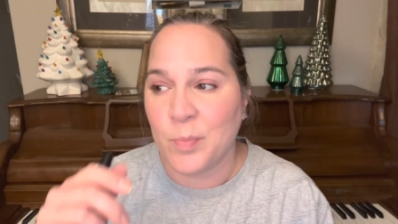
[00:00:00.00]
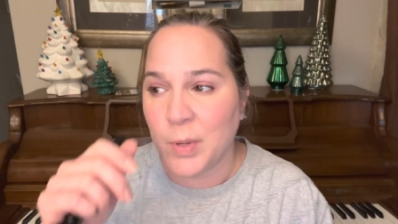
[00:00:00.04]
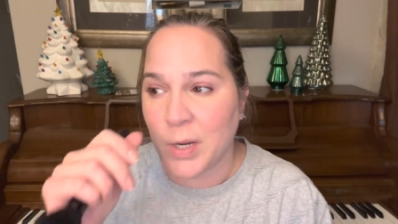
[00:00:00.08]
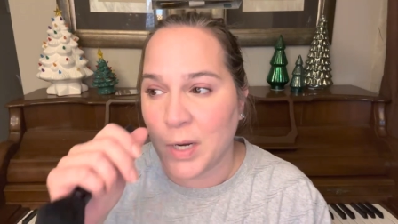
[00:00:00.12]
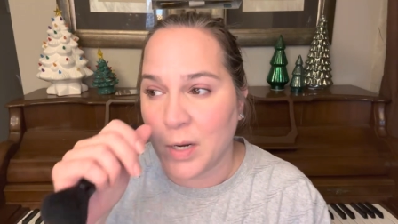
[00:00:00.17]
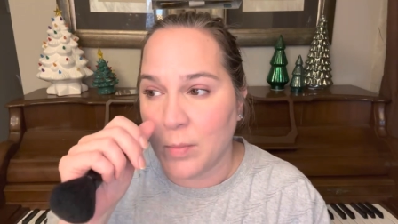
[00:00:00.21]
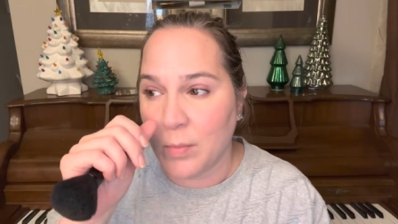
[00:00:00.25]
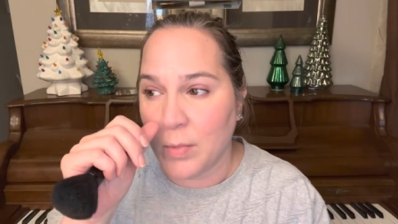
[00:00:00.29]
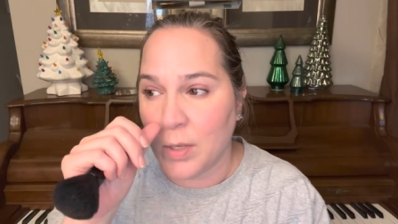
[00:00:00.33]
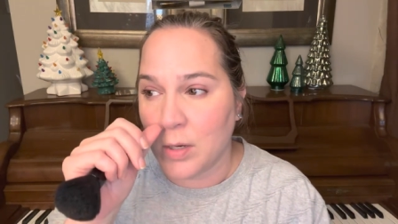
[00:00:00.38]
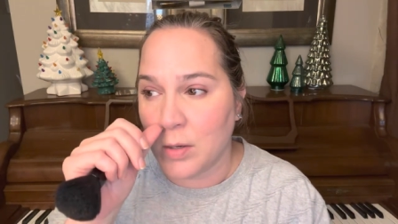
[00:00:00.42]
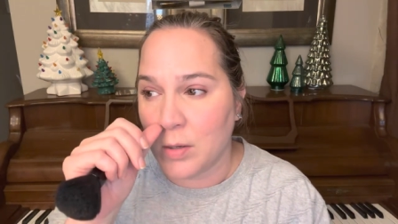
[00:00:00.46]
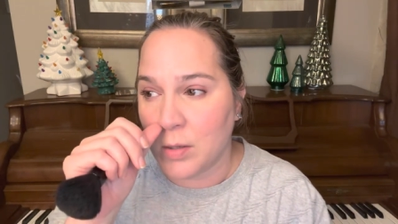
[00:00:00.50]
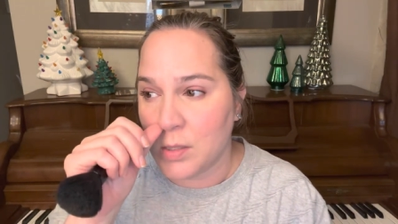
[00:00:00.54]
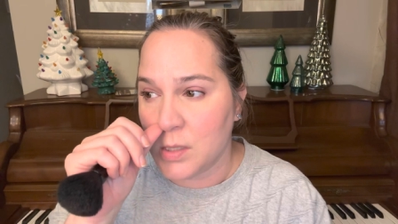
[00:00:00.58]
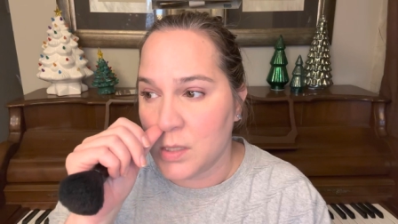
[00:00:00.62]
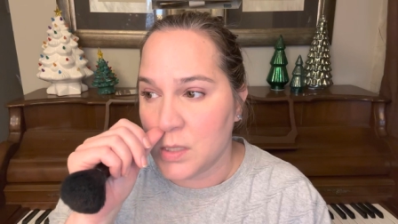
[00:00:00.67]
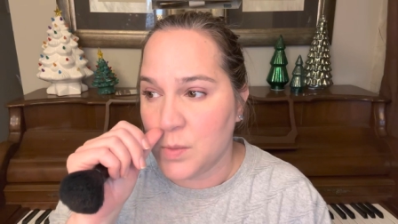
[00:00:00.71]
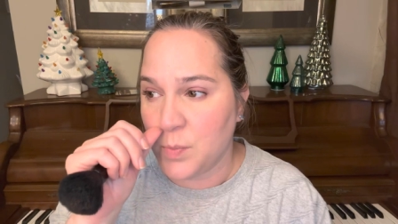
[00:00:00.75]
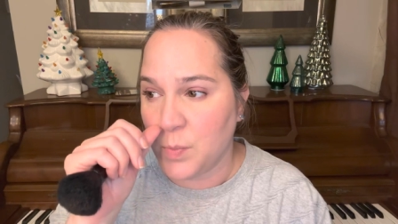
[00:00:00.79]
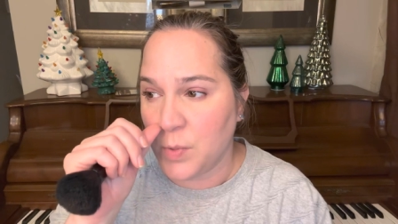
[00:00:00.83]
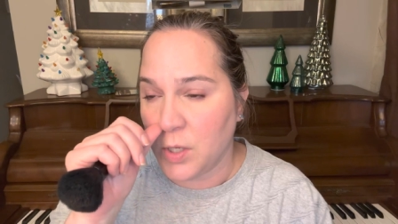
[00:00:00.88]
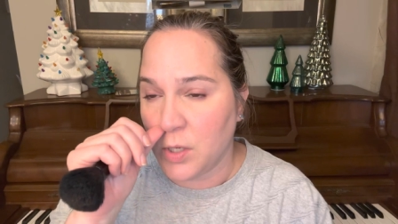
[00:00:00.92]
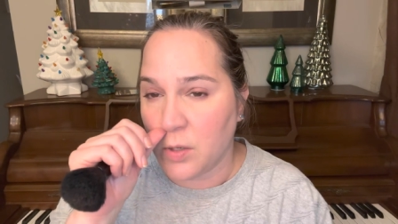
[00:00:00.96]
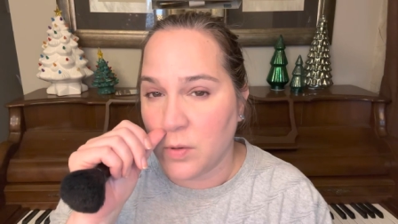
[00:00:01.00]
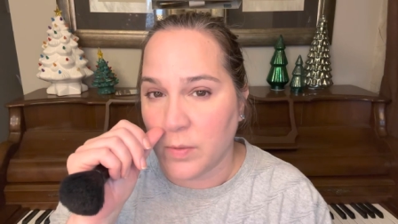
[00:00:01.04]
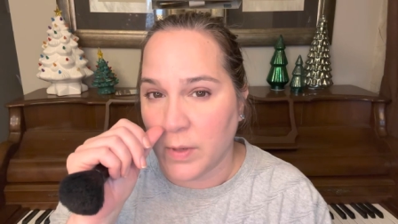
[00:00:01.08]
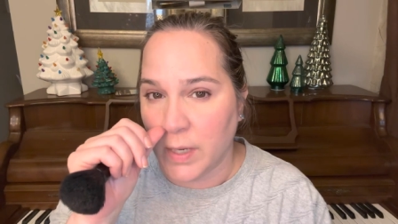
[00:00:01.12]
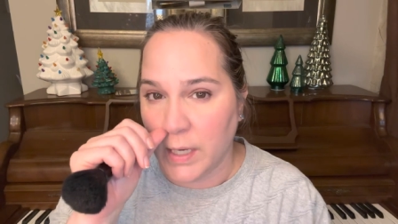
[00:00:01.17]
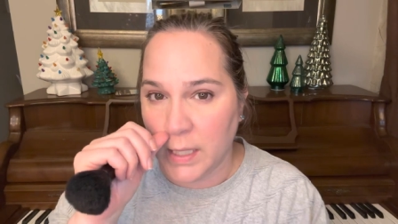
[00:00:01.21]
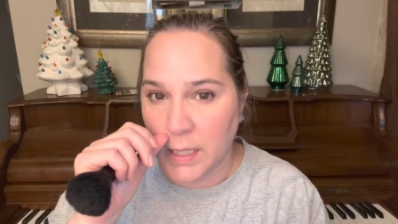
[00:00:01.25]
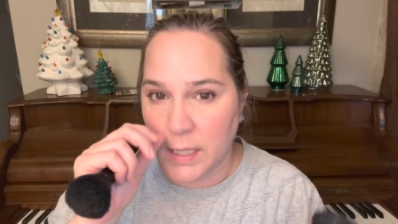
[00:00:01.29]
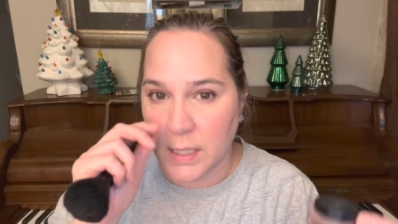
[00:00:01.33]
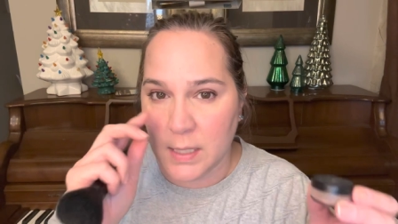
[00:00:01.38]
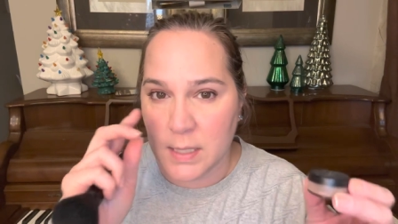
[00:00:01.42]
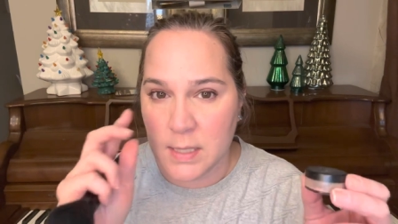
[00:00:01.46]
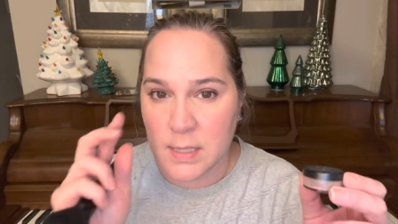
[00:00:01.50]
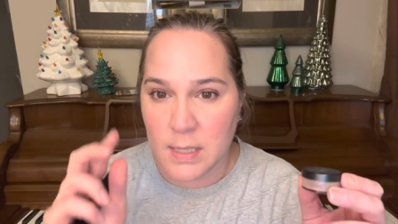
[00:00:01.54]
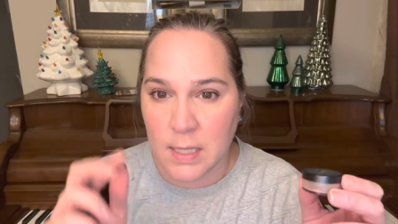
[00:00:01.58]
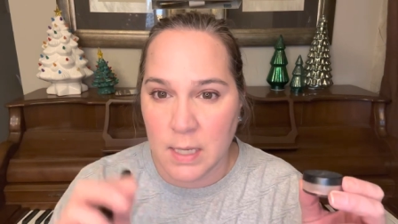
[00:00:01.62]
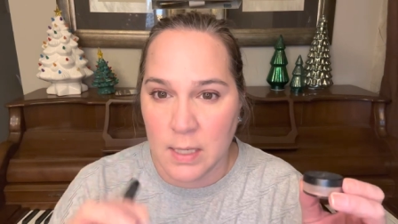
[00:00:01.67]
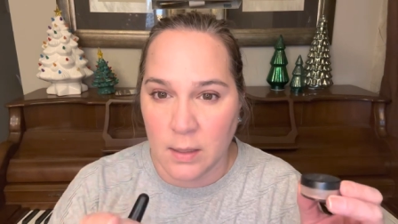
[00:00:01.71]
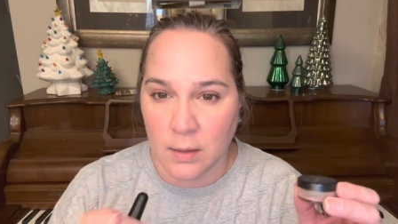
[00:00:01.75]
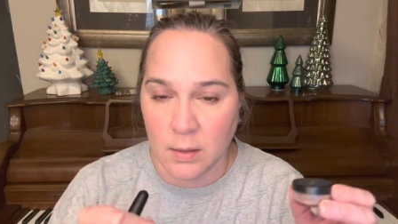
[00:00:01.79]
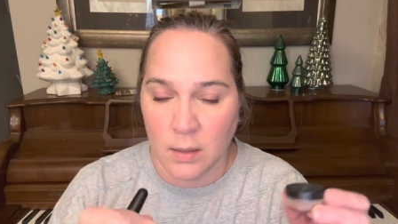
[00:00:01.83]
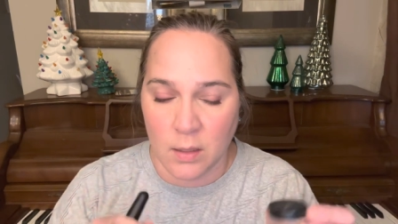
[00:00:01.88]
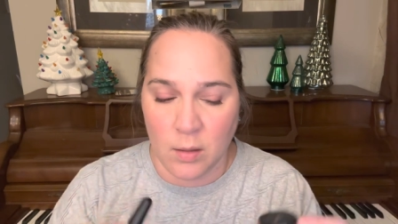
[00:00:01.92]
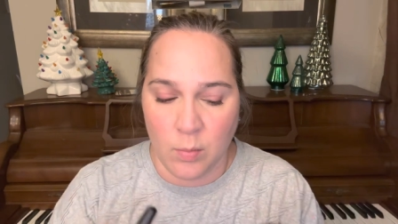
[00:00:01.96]
Bare Minerals Pure Radiance, and
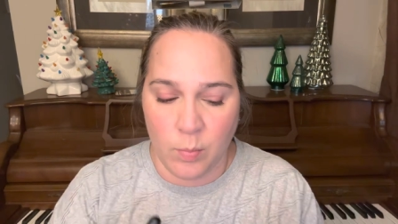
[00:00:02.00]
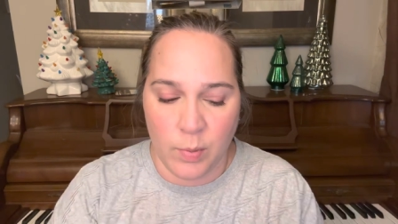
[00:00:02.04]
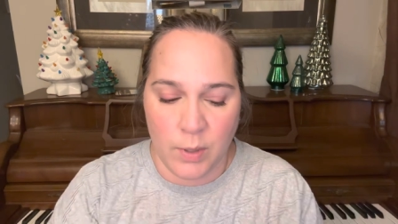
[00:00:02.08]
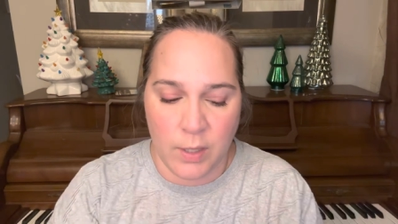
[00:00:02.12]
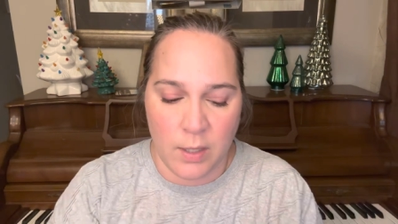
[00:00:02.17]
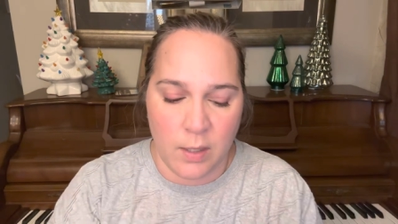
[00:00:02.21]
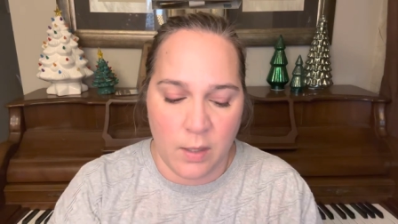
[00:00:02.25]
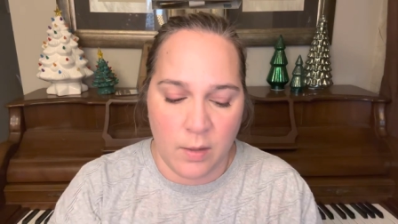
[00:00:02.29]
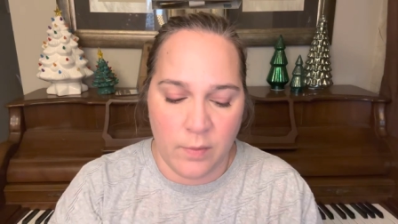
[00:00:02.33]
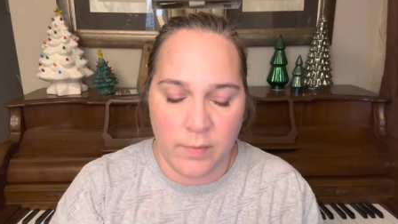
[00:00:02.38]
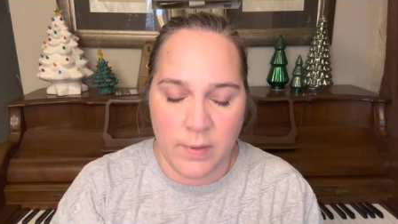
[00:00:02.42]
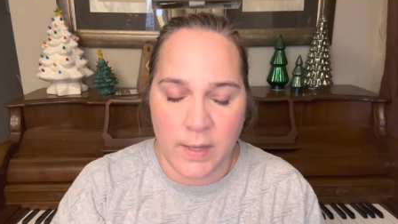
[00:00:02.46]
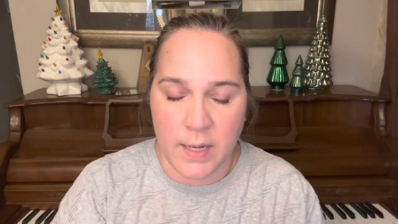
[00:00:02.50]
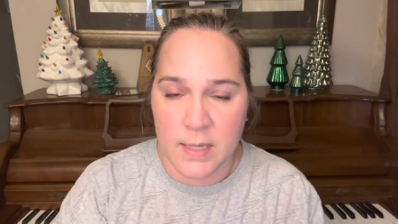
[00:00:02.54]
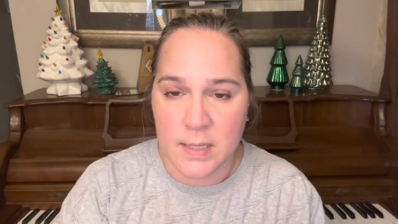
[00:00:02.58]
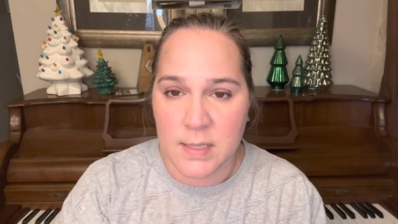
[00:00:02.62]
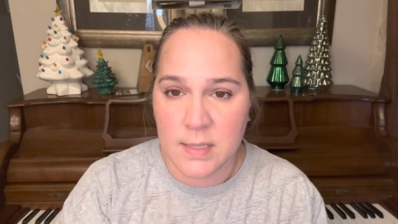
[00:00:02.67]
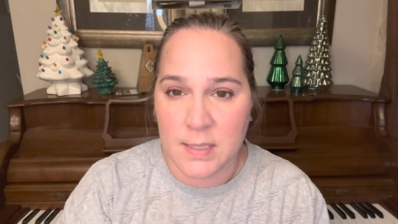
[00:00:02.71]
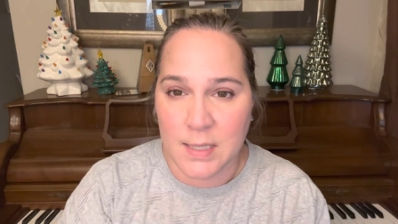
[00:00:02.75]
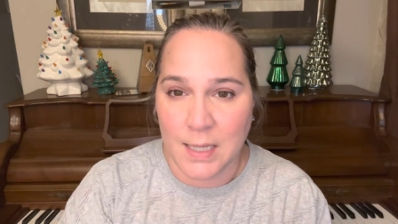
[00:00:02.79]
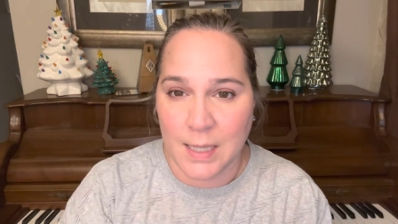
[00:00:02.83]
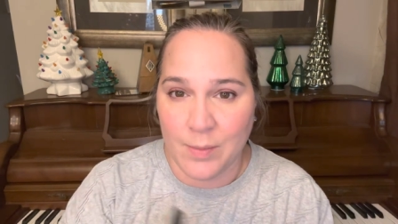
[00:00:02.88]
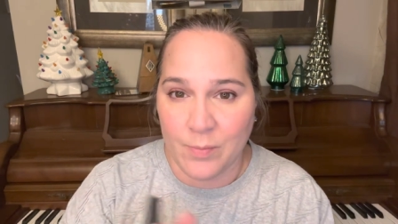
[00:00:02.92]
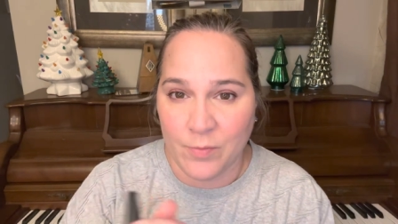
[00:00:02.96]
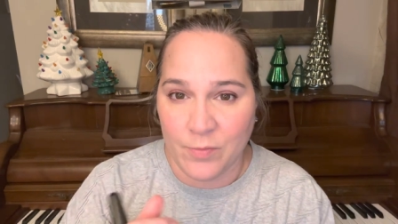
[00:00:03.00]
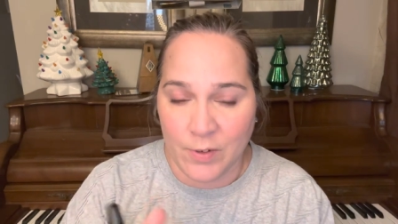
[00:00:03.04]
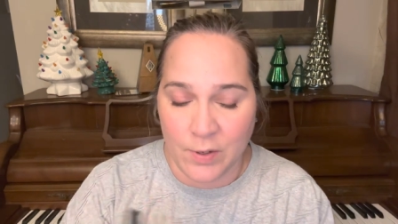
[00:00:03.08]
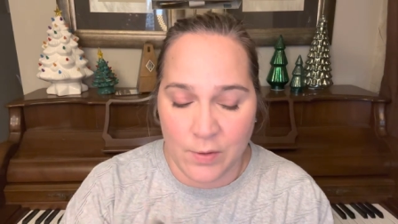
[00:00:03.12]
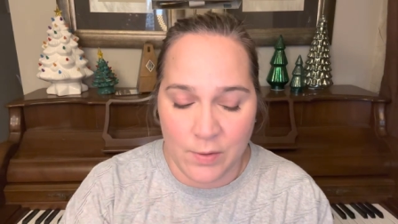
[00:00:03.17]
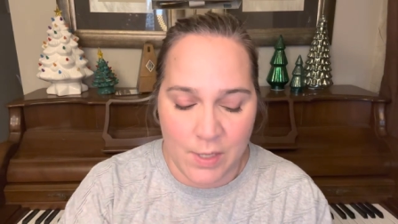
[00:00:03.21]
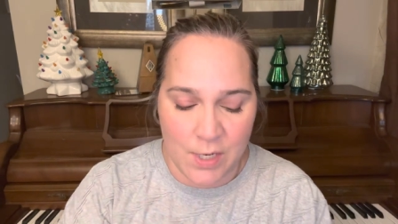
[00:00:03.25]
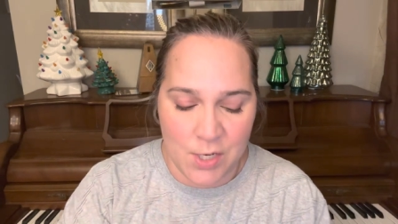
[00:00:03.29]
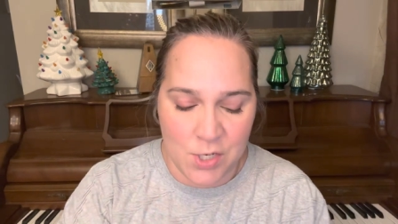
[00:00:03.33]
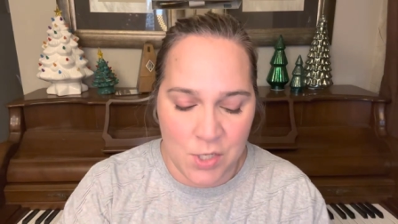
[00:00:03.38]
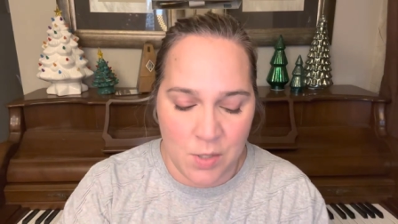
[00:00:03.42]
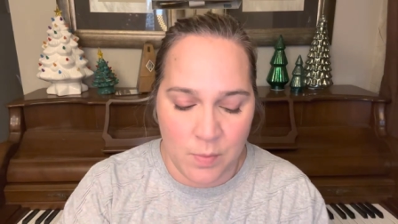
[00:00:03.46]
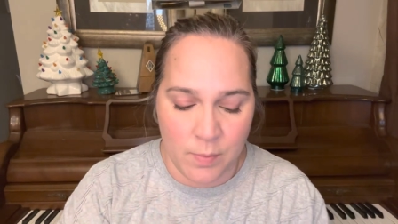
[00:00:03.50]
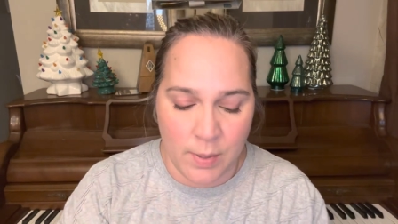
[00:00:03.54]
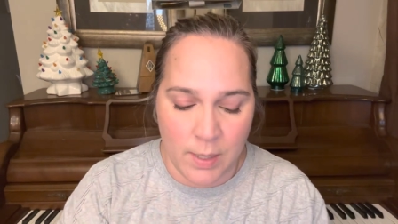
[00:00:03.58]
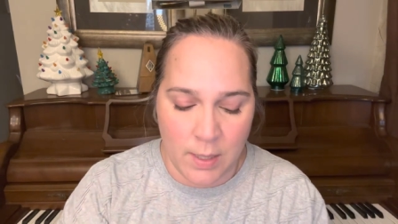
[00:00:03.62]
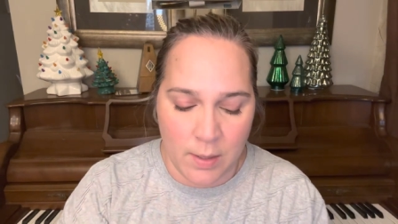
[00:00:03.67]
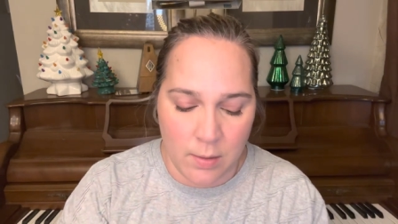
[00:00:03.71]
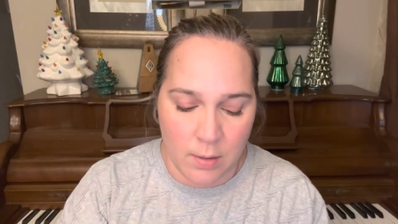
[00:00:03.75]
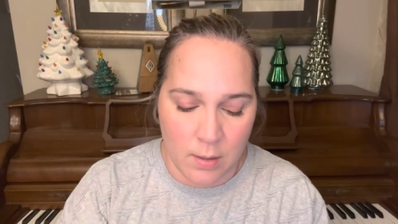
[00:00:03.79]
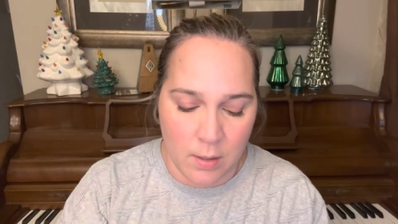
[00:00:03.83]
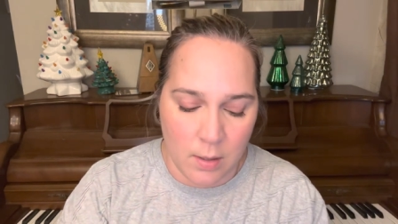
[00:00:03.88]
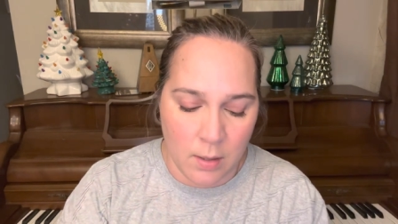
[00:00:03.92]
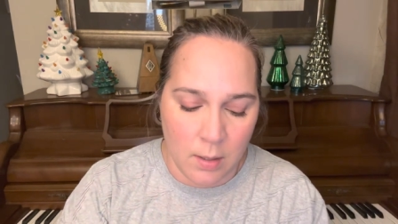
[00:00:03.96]
a little bit of that same foundation
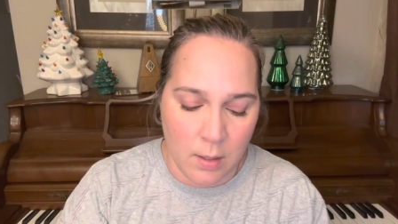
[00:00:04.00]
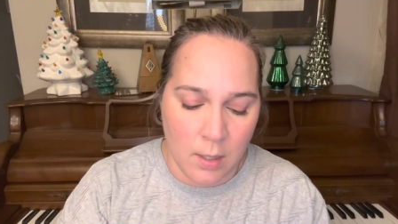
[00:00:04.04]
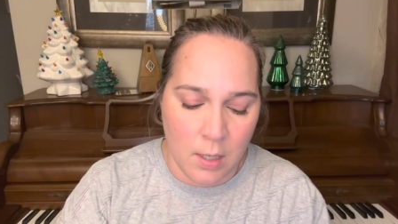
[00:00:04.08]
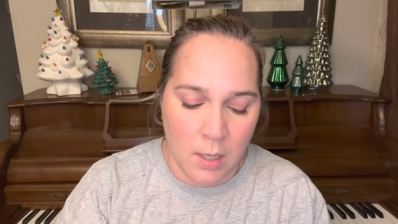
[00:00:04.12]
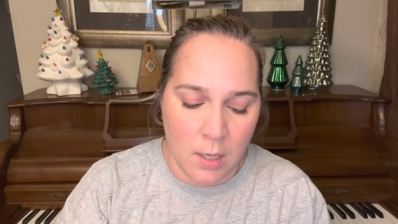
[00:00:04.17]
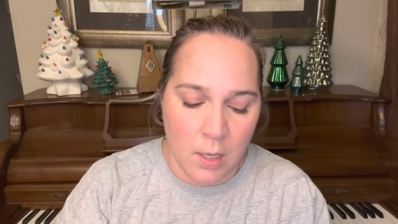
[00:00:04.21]
powder